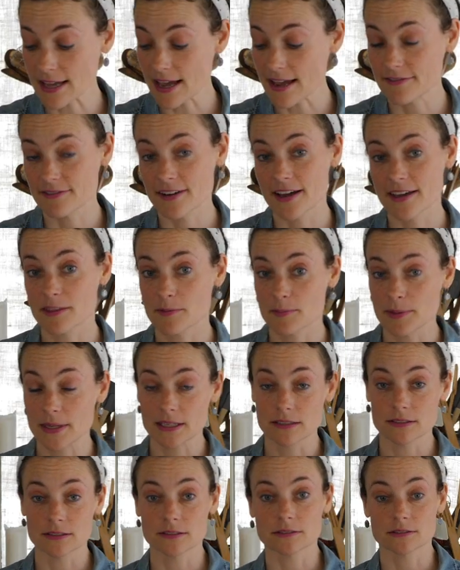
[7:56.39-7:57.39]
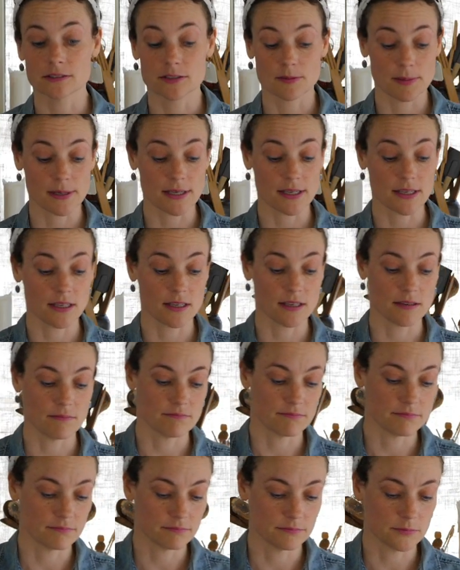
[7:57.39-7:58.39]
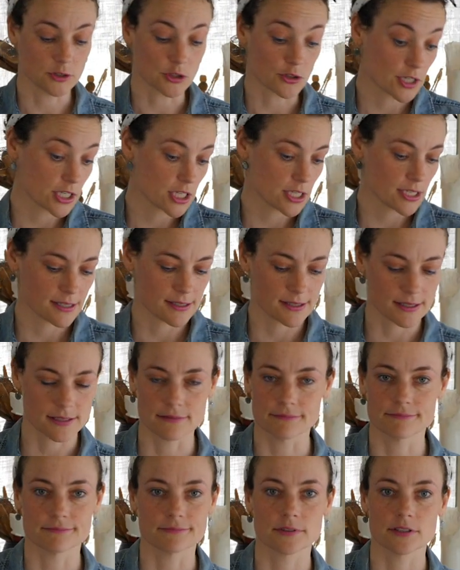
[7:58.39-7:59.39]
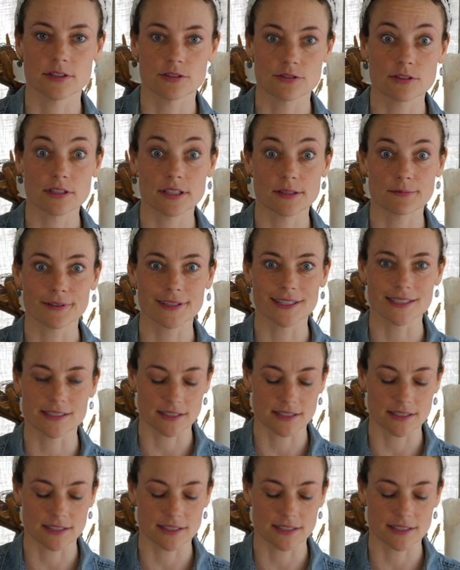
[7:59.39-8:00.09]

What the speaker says: I find the peel to be nutritious and usually really